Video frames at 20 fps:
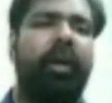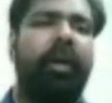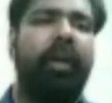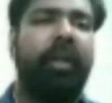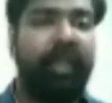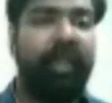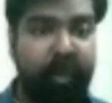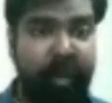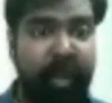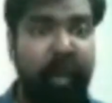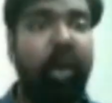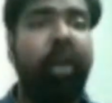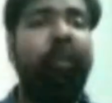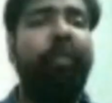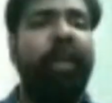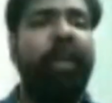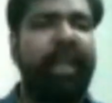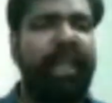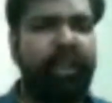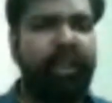there were a lot of
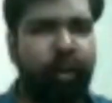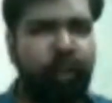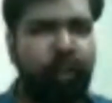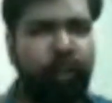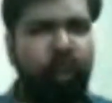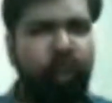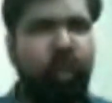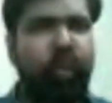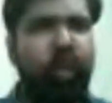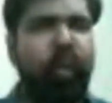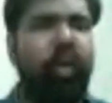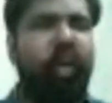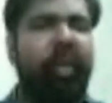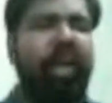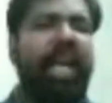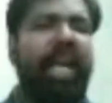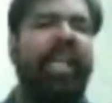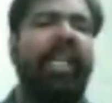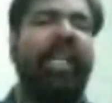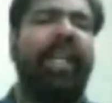critics who
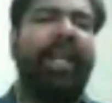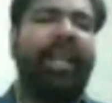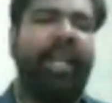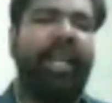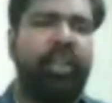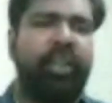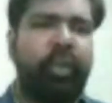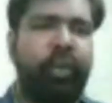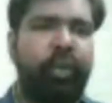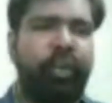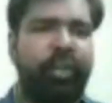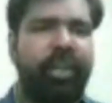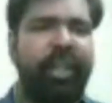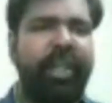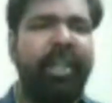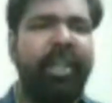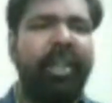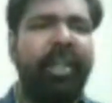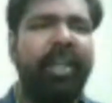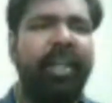rallied against Rushdie.
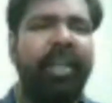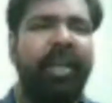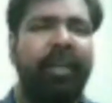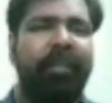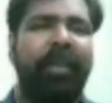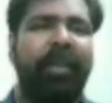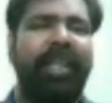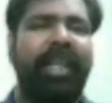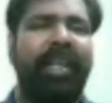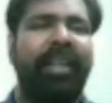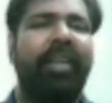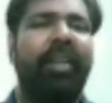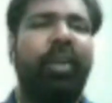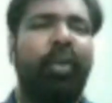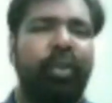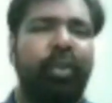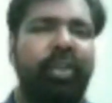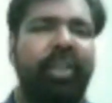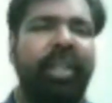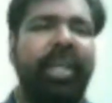But then
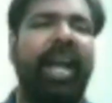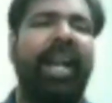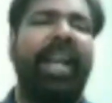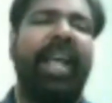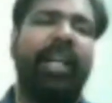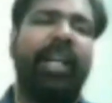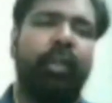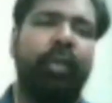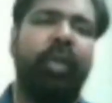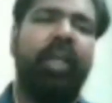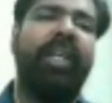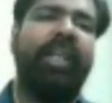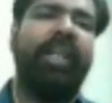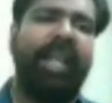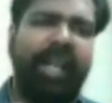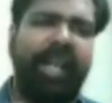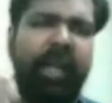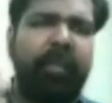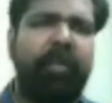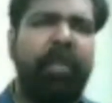Rushdie had actually
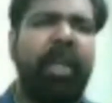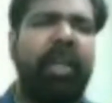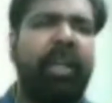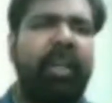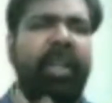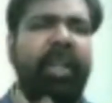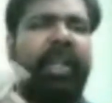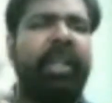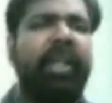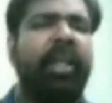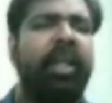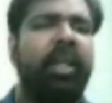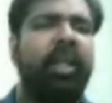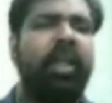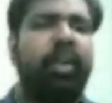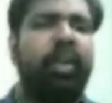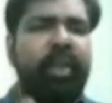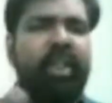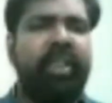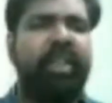deliberately
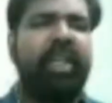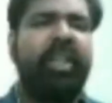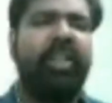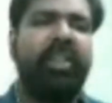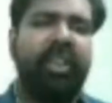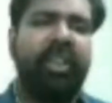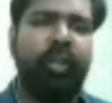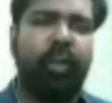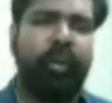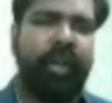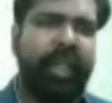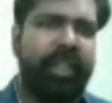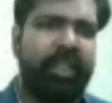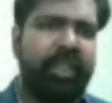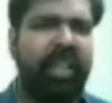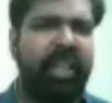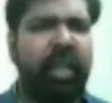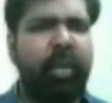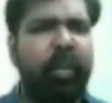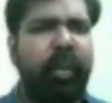twisted such
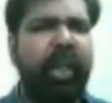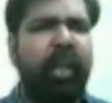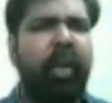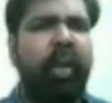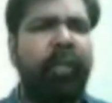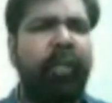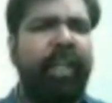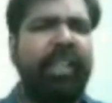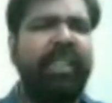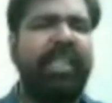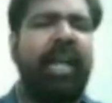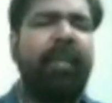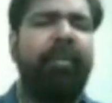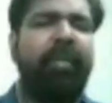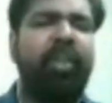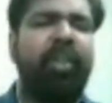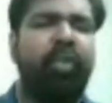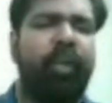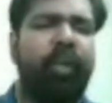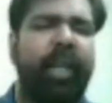occasions. There are quite a lot of
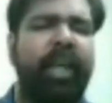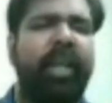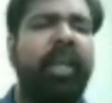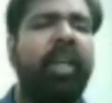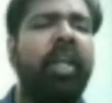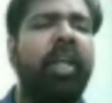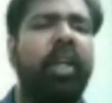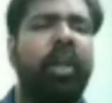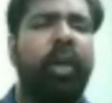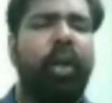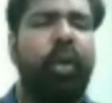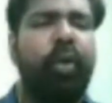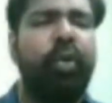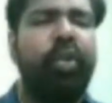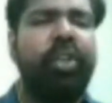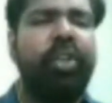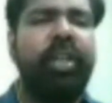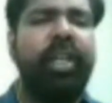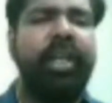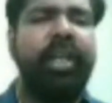examples where
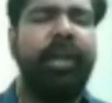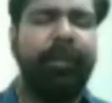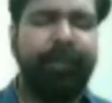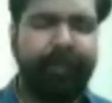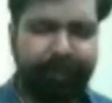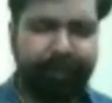Rushdie